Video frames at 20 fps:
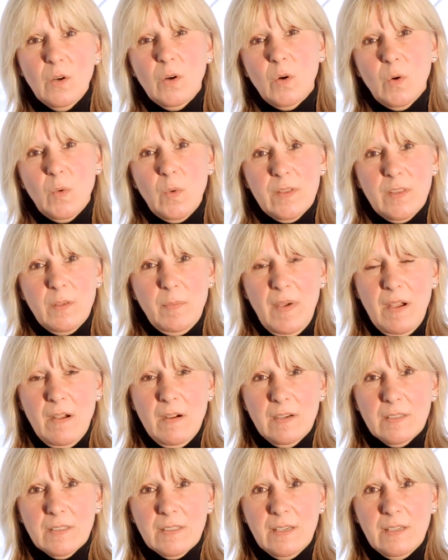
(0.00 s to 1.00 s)
or with a
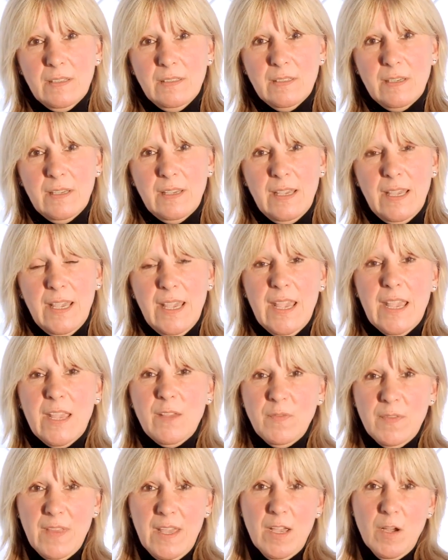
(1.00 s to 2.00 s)
partner.
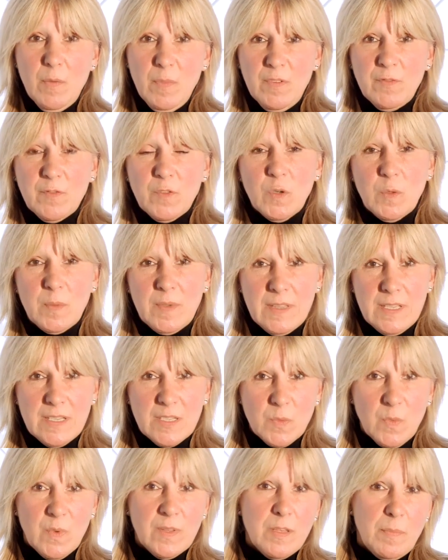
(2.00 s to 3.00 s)
If they are performing
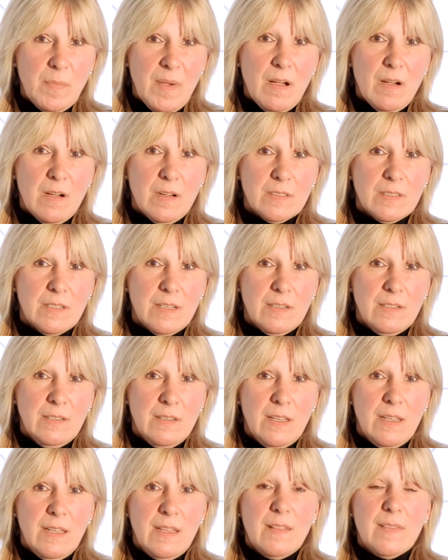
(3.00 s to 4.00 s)
this with a partner,
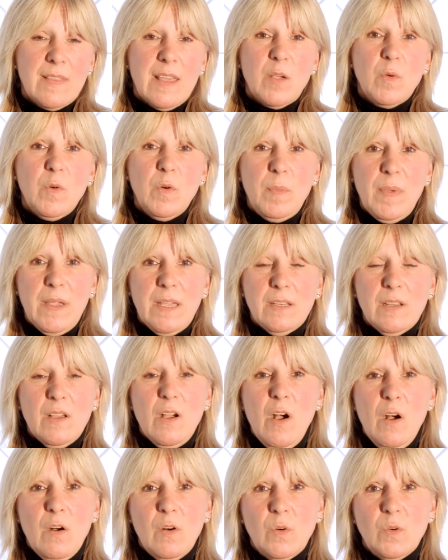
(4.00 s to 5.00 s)
they will be in a
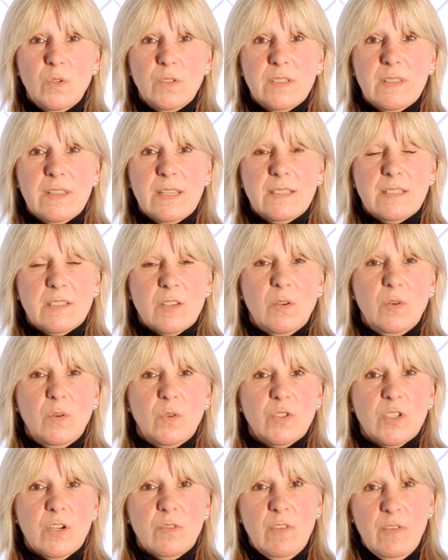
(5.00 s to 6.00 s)
hold that is
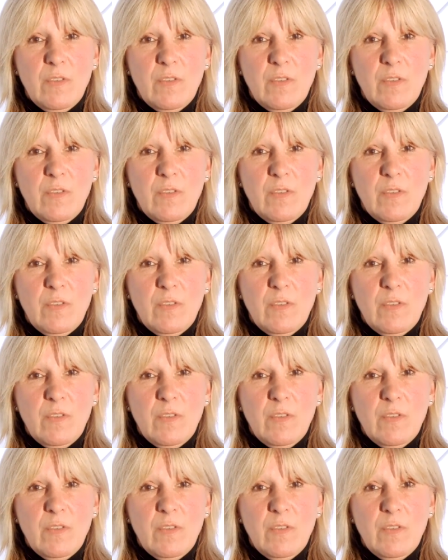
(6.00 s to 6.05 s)
called a